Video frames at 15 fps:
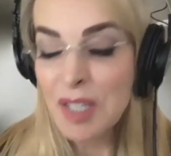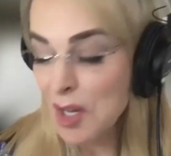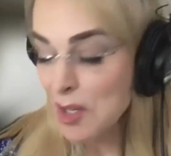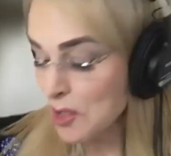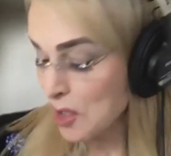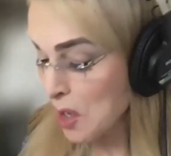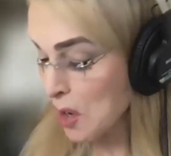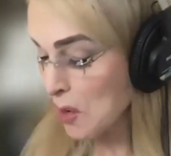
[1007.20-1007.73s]

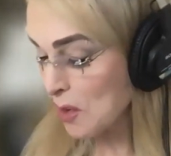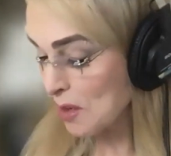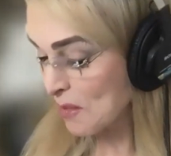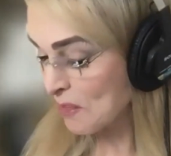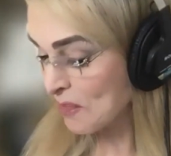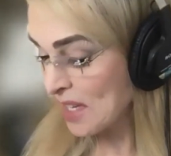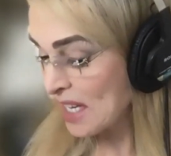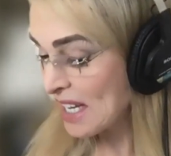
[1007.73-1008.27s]
So
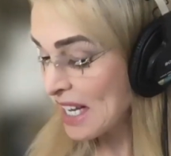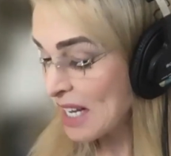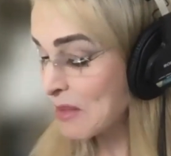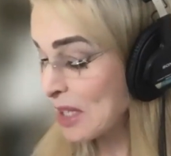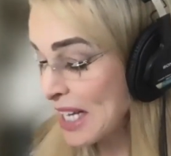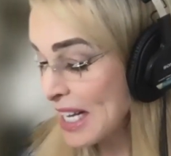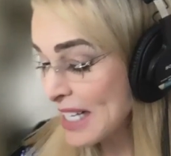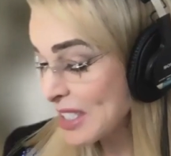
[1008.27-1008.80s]
I'm
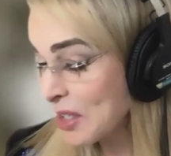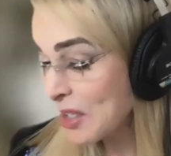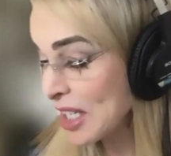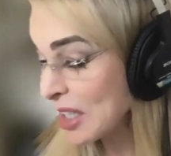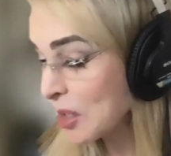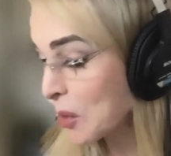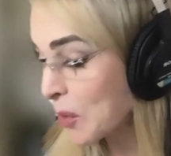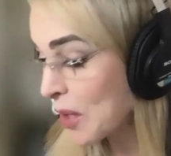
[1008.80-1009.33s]
going to ask you
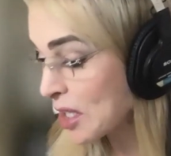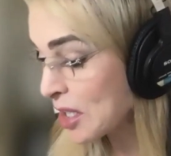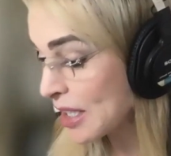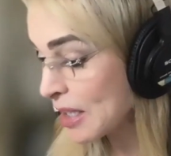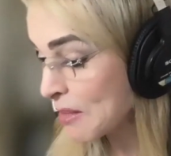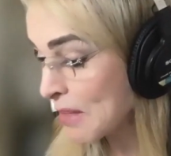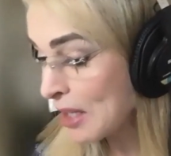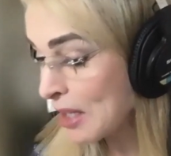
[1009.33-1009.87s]
another
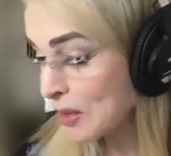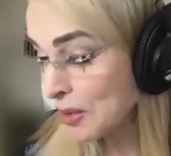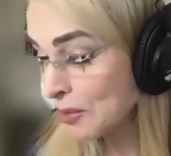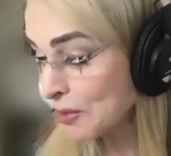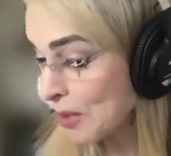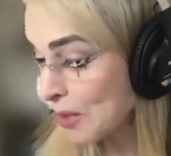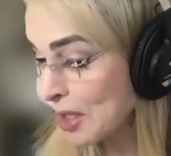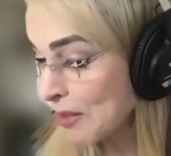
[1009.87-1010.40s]
question about
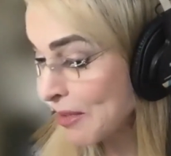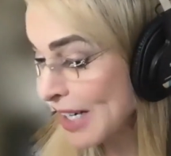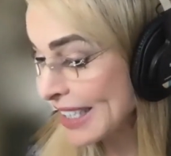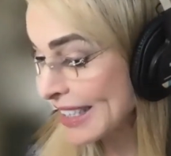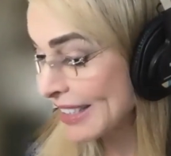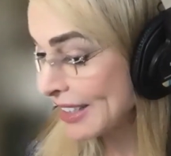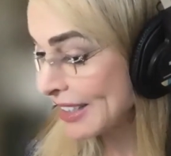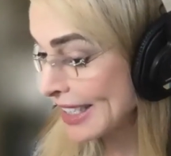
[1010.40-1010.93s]
one of your
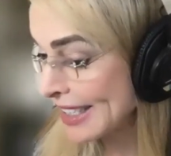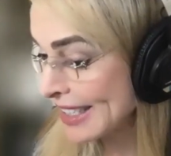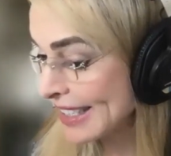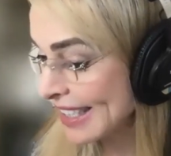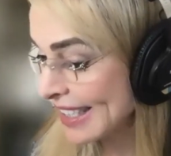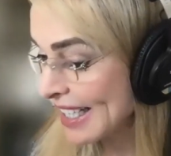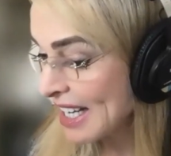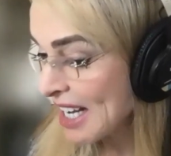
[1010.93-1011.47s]

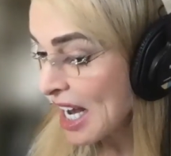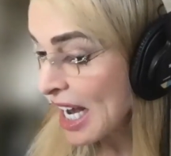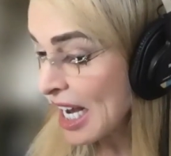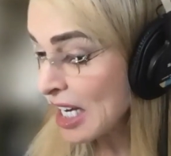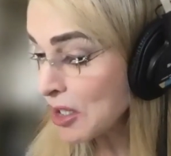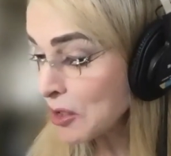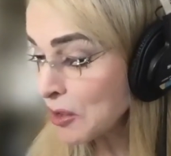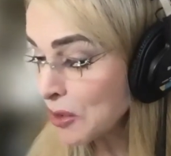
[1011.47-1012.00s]
activities.
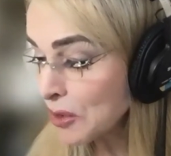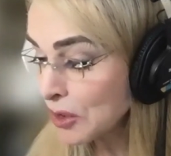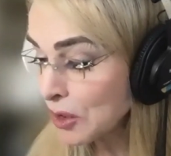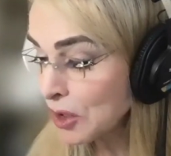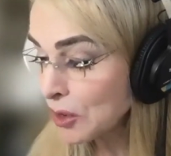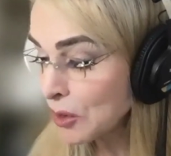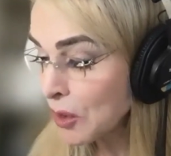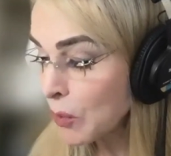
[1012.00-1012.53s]
How
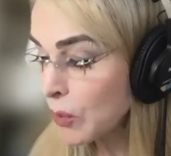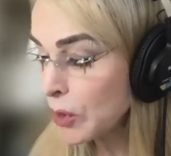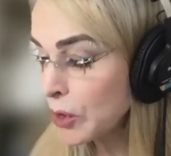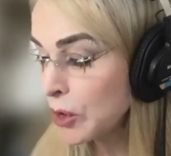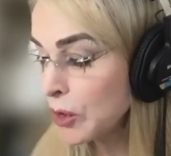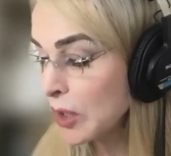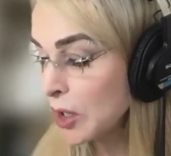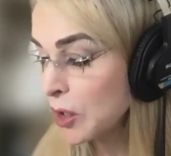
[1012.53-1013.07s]
would
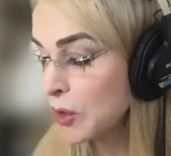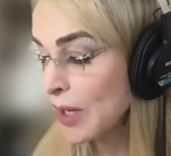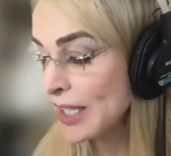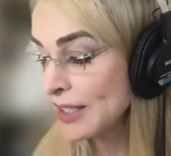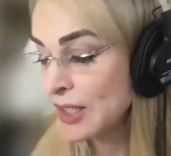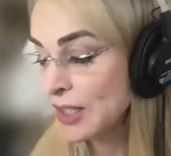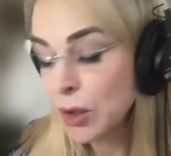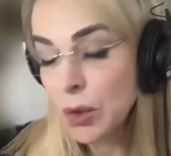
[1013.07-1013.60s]
you
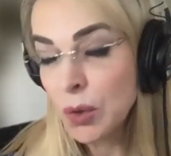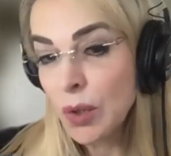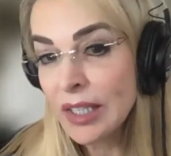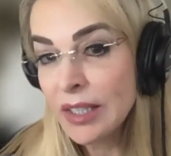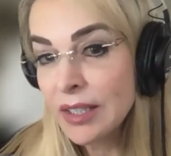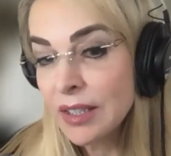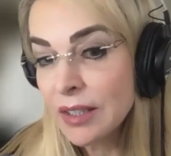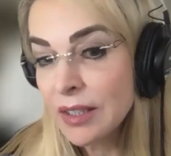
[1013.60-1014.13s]
address the
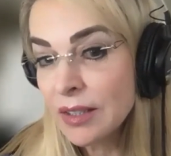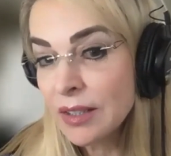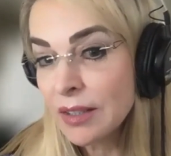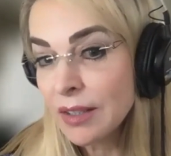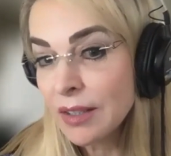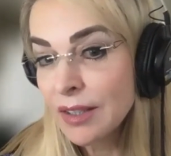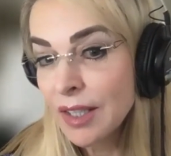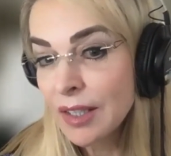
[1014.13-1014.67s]
crisis
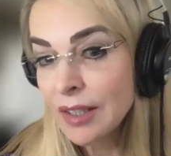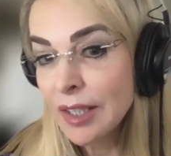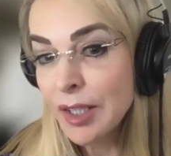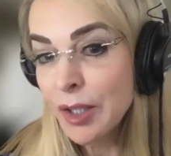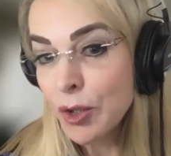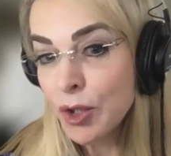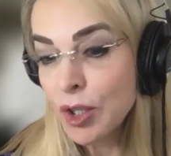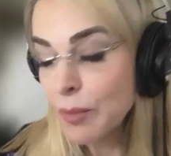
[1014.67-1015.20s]

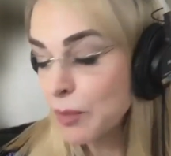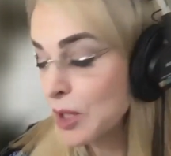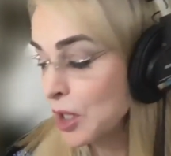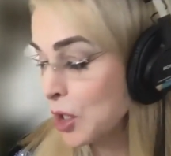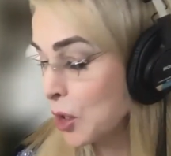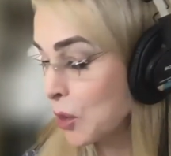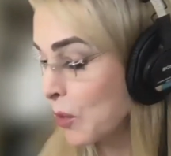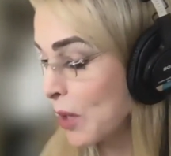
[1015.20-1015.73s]
leadership
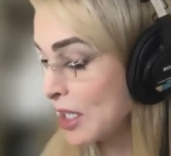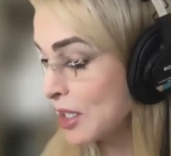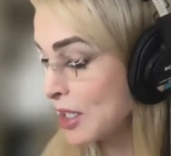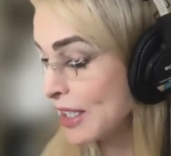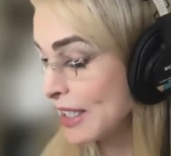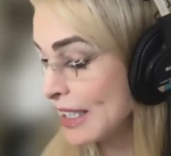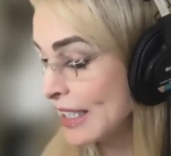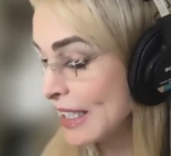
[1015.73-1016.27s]

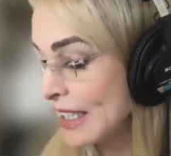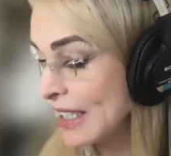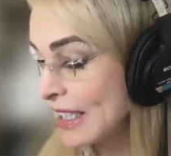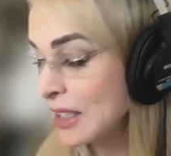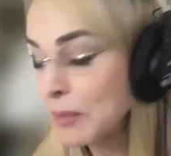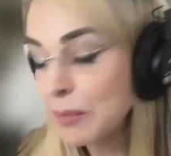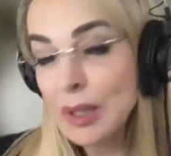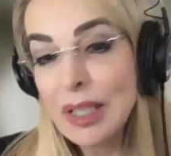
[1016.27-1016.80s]
situation
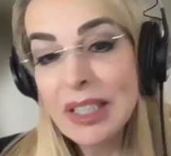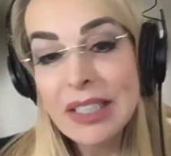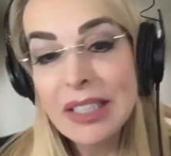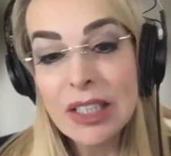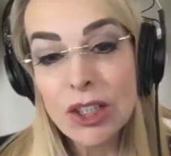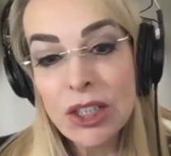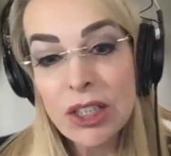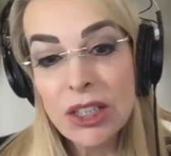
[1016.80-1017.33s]
in the
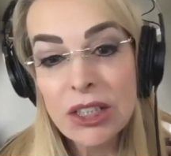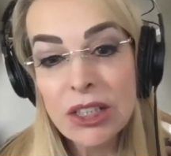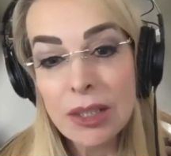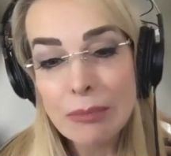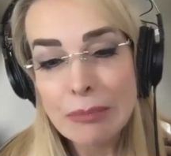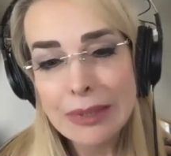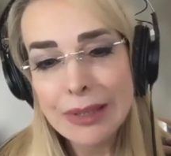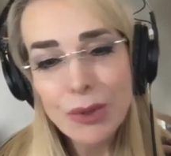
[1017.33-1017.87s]
political
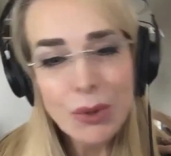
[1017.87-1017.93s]
system?